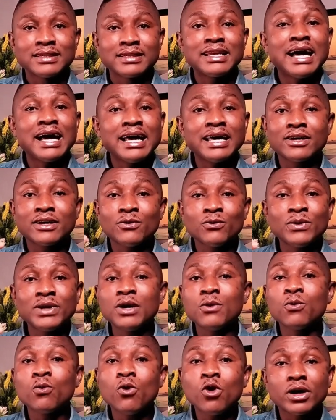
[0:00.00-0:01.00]
Like
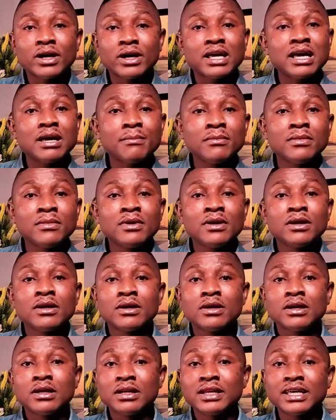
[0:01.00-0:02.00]
when a war came,
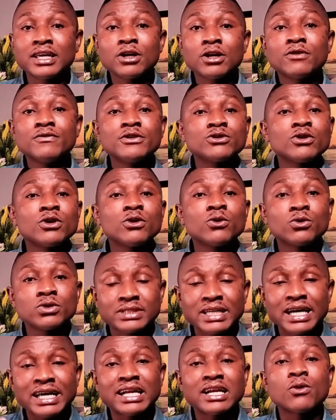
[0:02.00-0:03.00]
the king of Israel
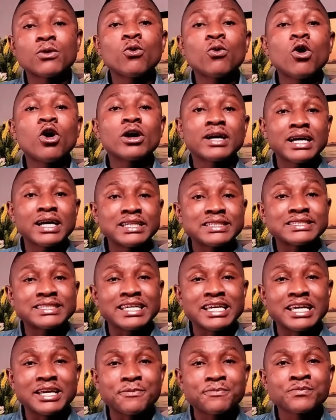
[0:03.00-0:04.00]
started a war
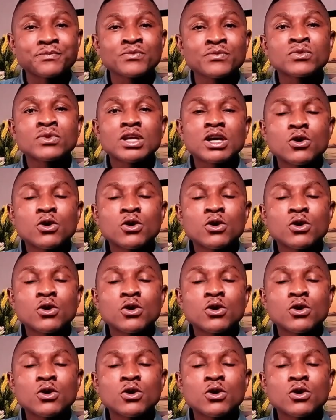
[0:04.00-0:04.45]
against him.